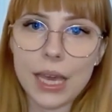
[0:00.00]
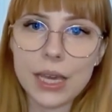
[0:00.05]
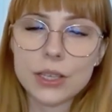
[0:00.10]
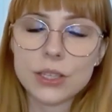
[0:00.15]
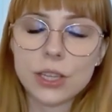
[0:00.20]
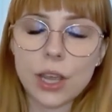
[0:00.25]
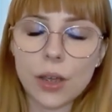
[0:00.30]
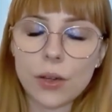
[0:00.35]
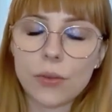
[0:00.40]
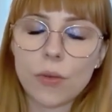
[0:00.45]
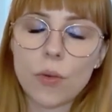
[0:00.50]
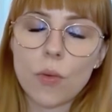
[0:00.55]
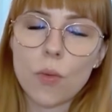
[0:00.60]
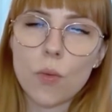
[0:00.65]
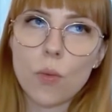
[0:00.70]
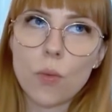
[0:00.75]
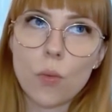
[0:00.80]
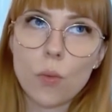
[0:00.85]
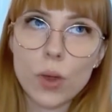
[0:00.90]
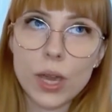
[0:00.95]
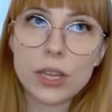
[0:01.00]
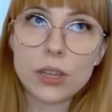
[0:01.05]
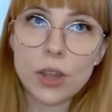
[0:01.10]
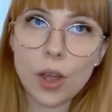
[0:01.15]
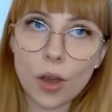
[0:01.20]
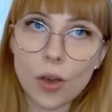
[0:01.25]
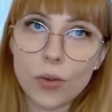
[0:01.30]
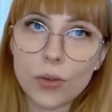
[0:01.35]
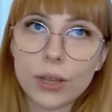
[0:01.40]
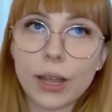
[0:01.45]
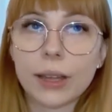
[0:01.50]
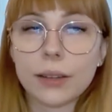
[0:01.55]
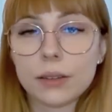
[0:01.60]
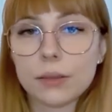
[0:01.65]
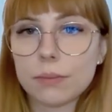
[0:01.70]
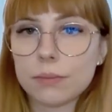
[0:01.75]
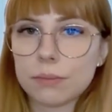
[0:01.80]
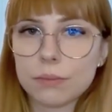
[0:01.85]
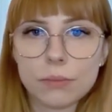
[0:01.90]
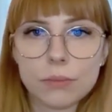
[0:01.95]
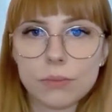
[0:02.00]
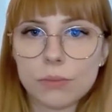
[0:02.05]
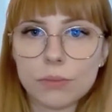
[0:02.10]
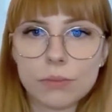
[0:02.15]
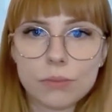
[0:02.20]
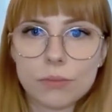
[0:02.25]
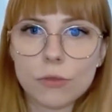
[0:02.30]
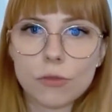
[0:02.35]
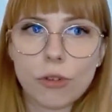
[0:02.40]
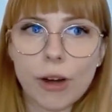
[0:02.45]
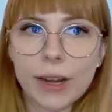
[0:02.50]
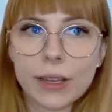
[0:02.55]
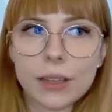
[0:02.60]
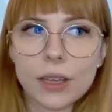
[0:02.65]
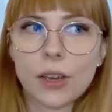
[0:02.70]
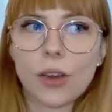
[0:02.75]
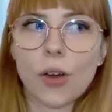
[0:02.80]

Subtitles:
So we know that writing